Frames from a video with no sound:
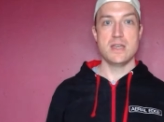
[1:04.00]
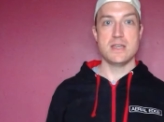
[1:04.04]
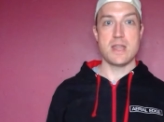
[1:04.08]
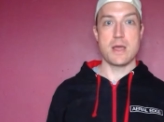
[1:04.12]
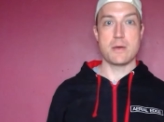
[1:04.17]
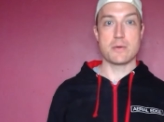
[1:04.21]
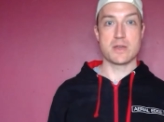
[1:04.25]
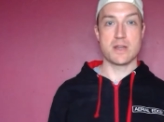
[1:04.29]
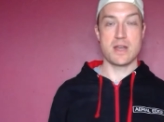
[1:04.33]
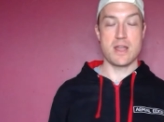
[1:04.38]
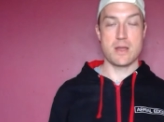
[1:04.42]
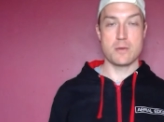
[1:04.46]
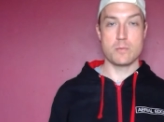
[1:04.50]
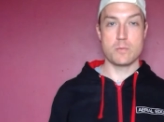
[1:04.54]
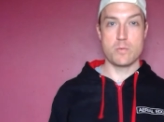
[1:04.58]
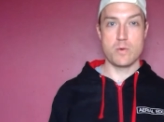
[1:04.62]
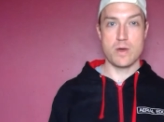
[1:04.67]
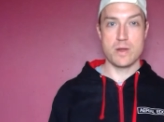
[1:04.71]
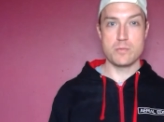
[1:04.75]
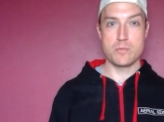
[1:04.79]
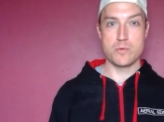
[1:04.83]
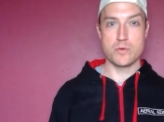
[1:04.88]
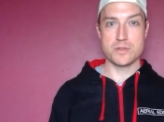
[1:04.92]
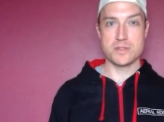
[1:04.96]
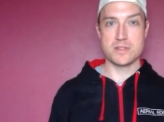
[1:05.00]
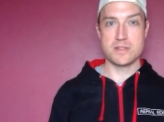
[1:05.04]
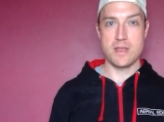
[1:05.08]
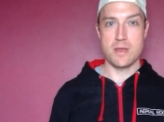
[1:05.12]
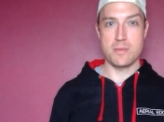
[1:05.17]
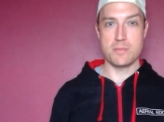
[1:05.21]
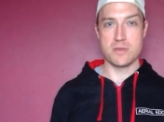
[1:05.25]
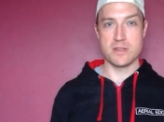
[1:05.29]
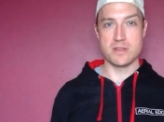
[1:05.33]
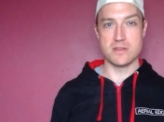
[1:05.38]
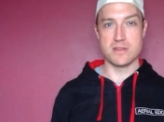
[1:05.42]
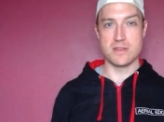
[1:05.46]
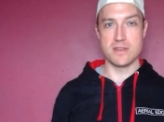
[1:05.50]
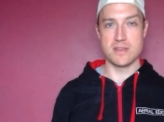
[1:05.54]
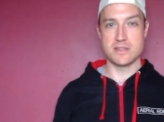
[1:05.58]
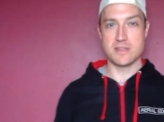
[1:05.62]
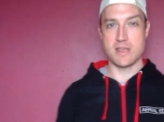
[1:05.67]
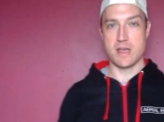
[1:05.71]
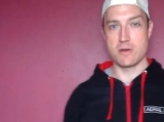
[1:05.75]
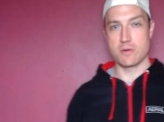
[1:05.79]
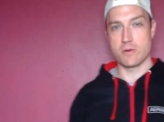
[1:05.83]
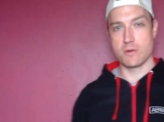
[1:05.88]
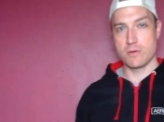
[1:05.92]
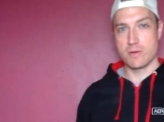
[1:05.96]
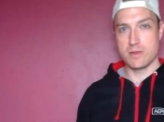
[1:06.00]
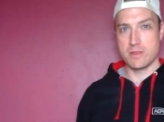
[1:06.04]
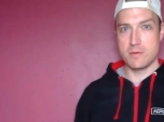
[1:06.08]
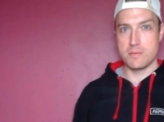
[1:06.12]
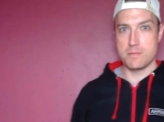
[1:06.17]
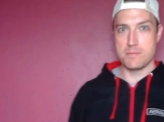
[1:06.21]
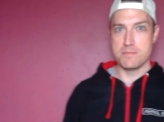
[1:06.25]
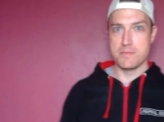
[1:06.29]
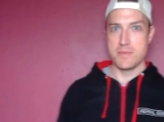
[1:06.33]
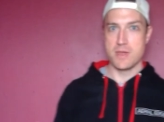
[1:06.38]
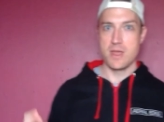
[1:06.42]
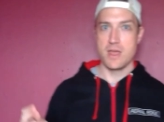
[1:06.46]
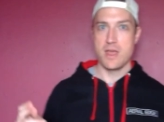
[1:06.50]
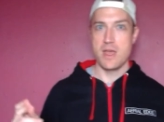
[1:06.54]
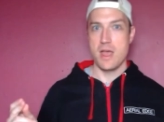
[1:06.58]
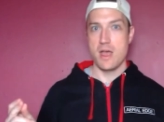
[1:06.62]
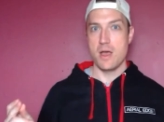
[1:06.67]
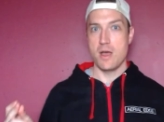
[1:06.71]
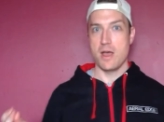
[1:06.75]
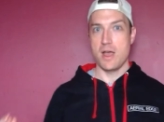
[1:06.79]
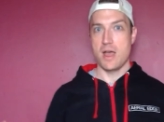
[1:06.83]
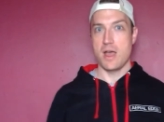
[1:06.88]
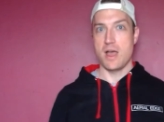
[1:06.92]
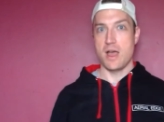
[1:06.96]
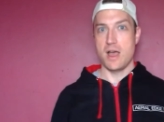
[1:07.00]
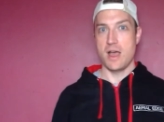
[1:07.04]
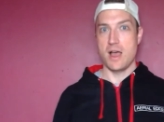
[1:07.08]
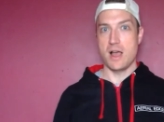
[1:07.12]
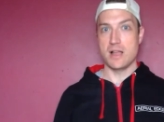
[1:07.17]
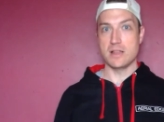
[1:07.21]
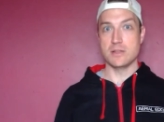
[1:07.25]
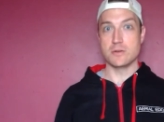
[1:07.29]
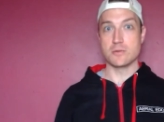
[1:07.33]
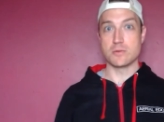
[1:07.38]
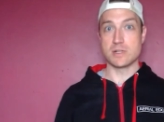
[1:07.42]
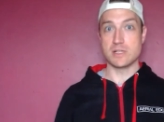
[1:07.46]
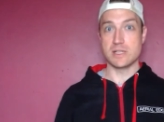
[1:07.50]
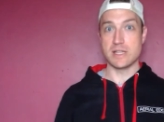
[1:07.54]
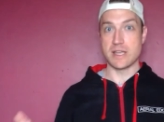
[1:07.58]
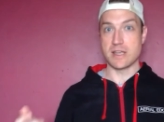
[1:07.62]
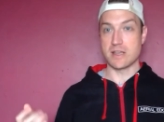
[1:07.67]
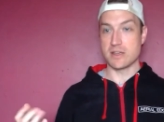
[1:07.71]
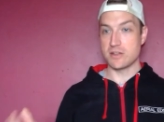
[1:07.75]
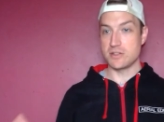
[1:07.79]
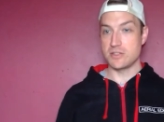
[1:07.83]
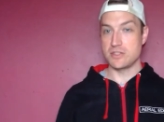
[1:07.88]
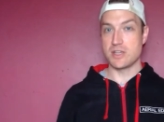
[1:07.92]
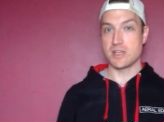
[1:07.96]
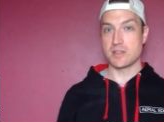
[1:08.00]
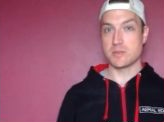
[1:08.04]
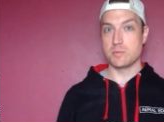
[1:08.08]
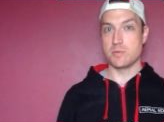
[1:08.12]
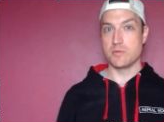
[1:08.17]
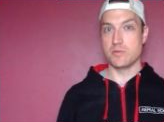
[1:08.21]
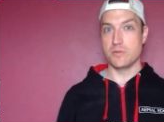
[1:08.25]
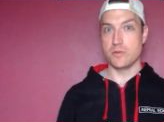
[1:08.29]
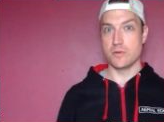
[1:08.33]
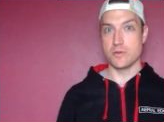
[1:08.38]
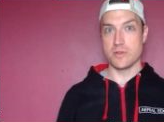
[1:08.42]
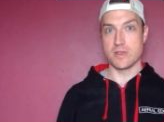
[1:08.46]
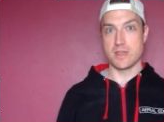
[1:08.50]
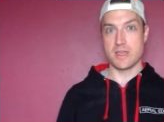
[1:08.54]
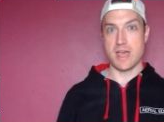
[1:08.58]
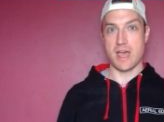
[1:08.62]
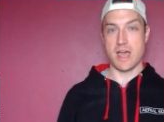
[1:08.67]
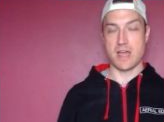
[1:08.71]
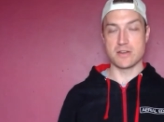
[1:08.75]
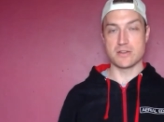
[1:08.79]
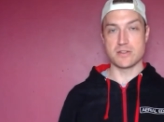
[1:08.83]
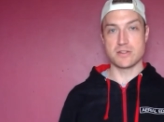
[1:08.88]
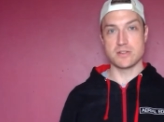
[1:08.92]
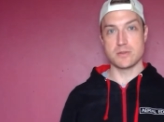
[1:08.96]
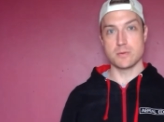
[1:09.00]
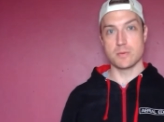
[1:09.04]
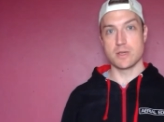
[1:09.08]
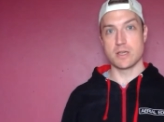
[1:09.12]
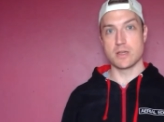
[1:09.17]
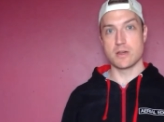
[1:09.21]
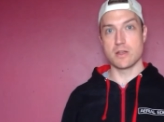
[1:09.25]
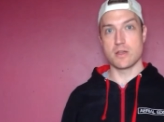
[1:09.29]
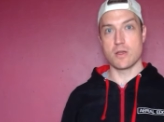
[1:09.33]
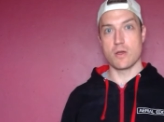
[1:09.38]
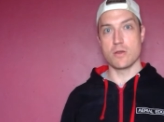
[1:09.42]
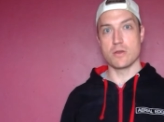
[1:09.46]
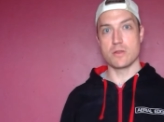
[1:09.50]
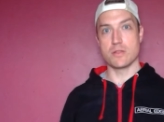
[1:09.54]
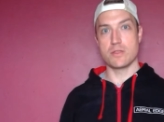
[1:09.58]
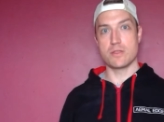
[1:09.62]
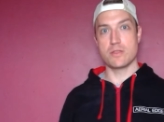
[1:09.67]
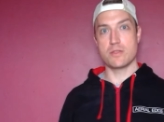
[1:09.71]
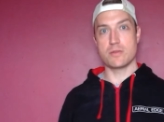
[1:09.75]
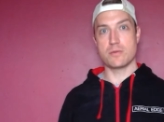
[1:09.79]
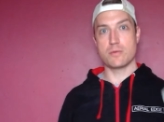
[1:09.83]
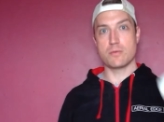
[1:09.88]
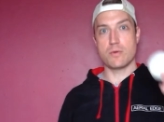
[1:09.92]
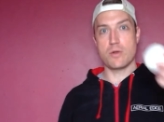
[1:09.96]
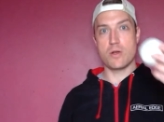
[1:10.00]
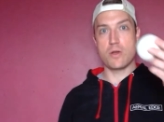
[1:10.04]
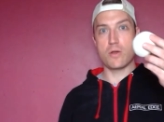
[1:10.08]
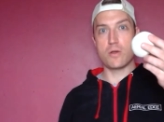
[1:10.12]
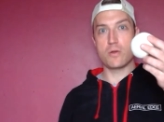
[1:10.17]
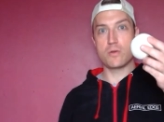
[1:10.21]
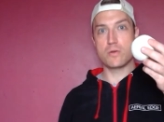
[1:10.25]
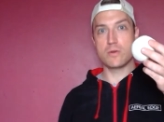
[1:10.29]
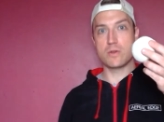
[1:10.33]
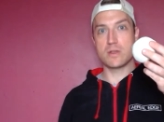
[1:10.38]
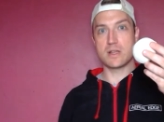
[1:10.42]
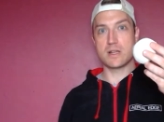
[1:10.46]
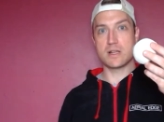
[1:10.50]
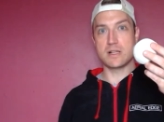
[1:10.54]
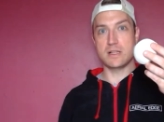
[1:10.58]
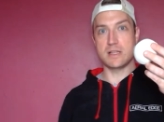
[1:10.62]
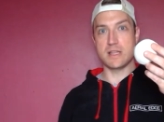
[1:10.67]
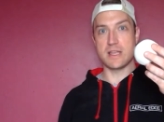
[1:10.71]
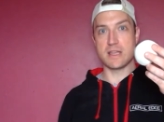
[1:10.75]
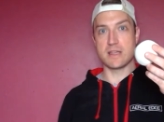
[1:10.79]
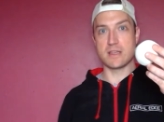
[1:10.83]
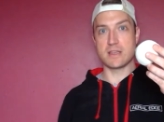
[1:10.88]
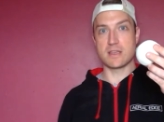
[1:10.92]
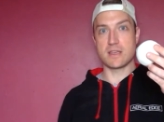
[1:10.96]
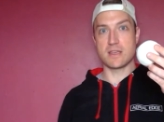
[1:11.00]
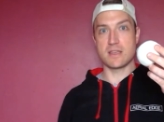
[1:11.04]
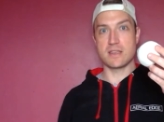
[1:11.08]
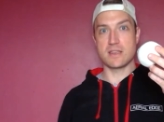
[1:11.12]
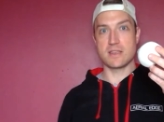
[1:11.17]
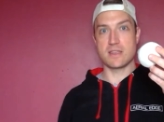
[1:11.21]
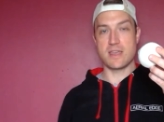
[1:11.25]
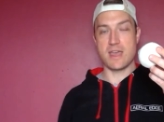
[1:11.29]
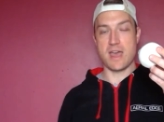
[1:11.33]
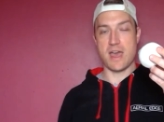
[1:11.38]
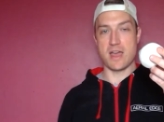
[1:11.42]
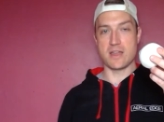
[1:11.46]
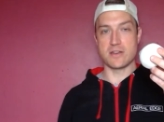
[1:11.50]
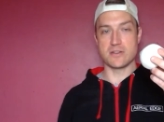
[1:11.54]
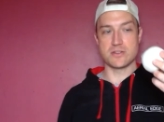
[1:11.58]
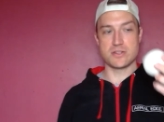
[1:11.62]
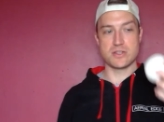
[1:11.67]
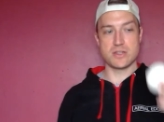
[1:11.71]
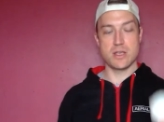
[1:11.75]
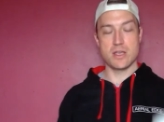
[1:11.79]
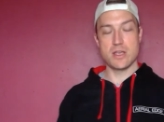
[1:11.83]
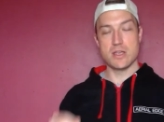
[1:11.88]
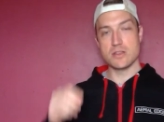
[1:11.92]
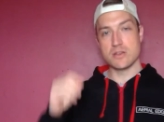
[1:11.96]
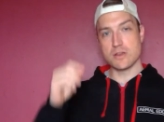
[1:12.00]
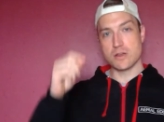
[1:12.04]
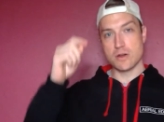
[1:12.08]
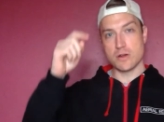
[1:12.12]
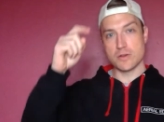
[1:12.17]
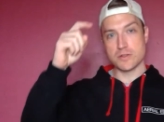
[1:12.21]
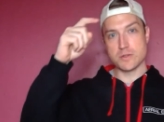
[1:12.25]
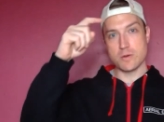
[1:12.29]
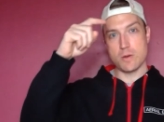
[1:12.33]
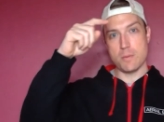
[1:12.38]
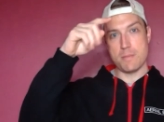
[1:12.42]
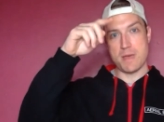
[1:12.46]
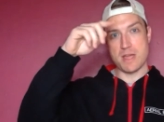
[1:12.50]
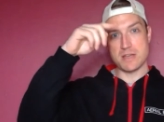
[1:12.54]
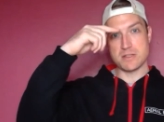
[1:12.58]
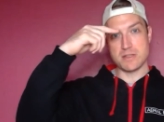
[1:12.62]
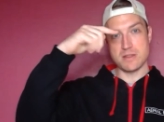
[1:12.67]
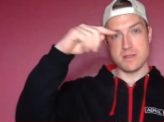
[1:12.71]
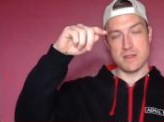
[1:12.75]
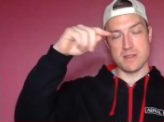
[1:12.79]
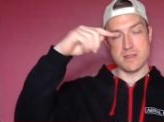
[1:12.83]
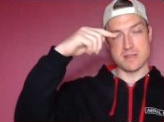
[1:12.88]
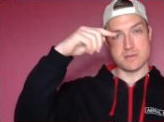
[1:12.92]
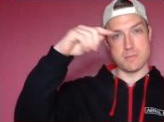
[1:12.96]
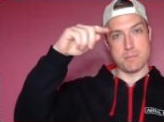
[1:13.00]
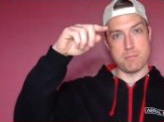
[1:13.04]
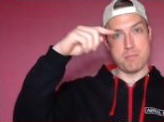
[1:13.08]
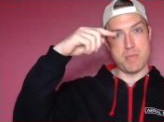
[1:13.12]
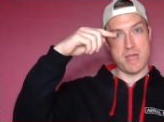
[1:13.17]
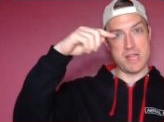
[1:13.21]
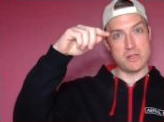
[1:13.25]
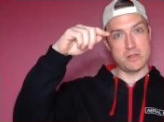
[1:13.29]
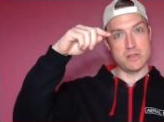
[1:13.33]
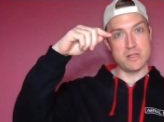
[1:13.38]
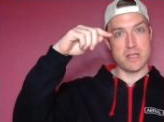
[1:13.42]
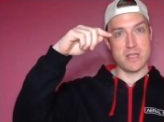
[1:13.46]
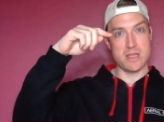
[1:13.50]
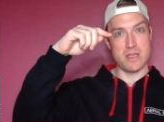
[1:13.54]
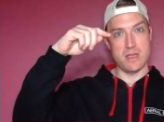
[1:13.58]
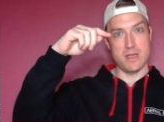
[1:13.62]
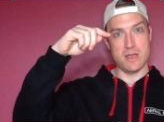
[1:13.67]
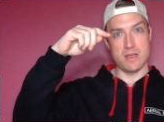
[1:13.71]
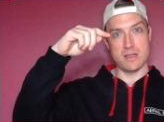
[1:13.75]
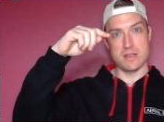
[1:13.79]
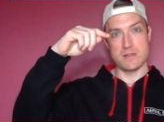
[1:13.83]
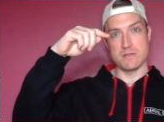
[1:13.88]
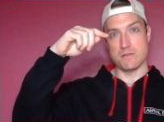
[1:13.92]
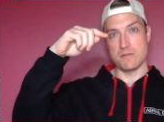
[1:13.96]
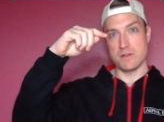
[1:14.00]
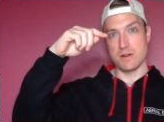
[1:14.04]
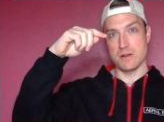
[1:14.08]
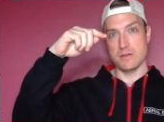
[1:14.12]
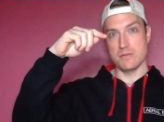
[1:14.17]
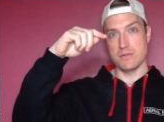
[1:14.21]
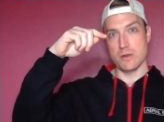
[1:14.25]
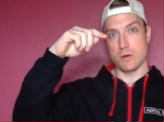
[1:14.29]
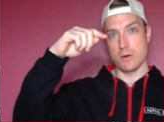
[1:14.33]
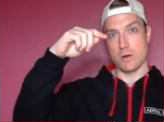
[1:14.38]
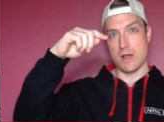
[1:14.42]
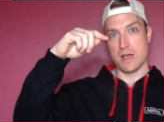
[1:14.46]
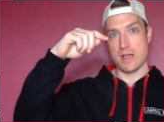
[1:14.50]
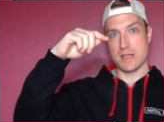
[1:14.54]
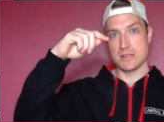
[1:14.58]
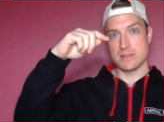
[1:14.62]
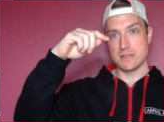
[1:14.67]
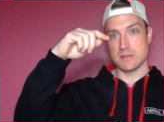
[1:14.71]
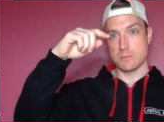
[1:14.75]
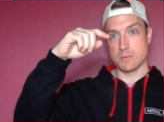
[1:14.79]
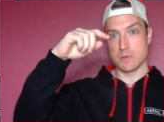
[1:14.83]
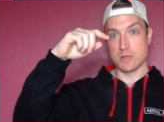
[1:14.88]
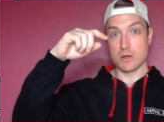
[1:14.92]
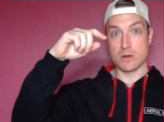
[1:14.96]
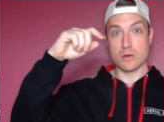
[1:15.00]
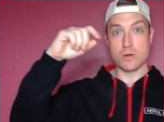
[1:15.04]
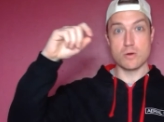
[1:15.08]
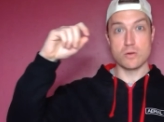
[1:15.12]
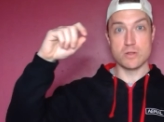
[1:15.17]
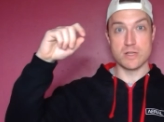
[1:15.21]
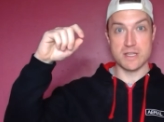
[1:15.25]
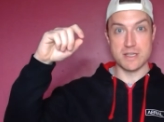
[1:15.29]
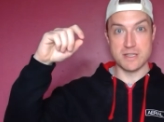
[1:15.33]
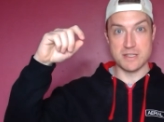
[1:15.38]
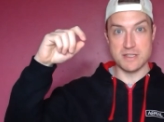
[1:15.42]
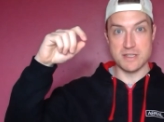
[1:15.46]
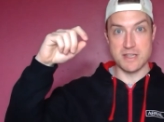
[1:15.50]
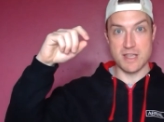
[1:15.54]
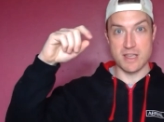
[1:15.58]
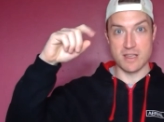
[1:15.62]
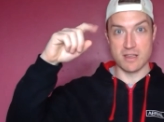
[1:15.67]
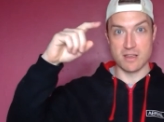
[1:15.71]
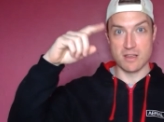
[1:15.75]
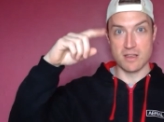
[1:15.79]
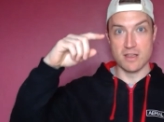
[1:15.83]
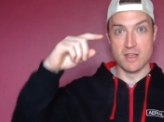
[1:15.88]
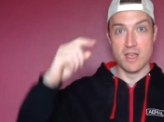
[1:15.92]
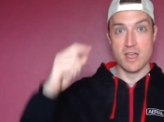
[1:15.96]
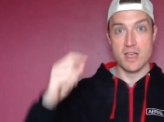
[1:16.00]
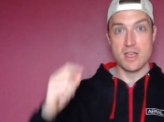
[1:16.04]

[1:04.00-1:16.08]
Now we're going to add one more step into this algorithm, a little click just before you catch. So we're going to go throw, click, catch. You can also imagine there's a bell here in front of your eyes, and we're going to call it ding.